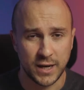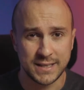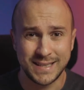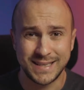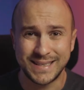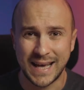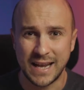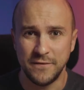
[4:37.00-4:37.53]

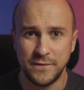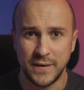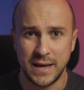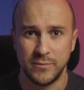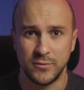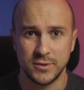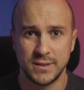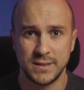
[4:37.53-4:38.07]
us ten
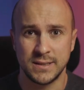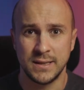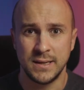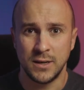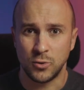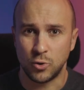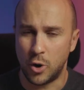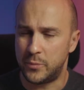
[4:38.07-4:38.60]
famous
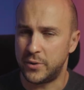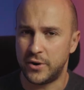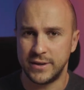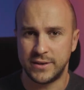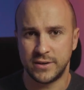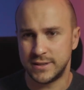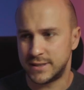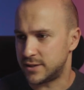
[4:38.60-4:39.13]

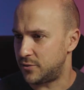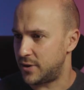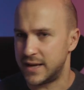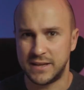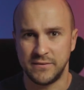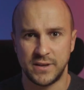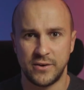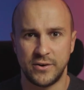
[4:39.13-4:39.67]
copywriters,
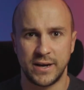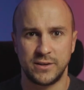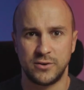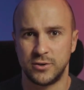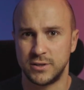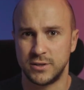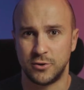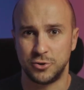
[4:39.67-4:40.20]
creative directors,